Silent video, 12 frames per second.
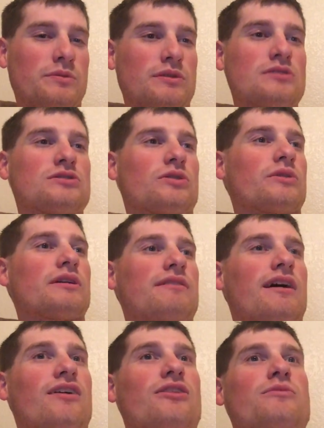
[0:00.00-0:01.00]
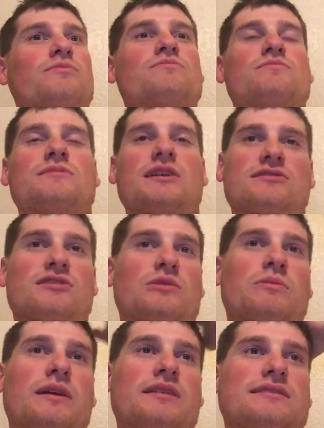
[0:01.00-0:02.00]
the story of how the Death Star
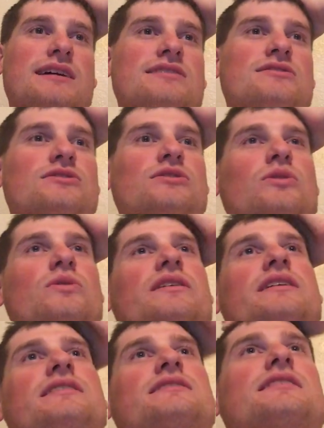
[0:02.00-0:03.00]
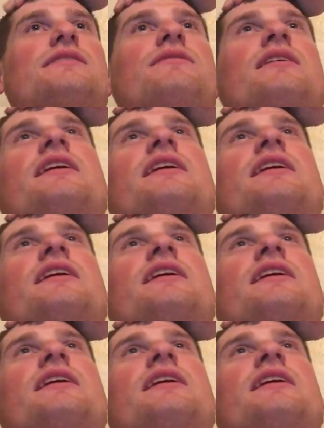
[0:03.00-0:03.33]
plans got stolen and stuff.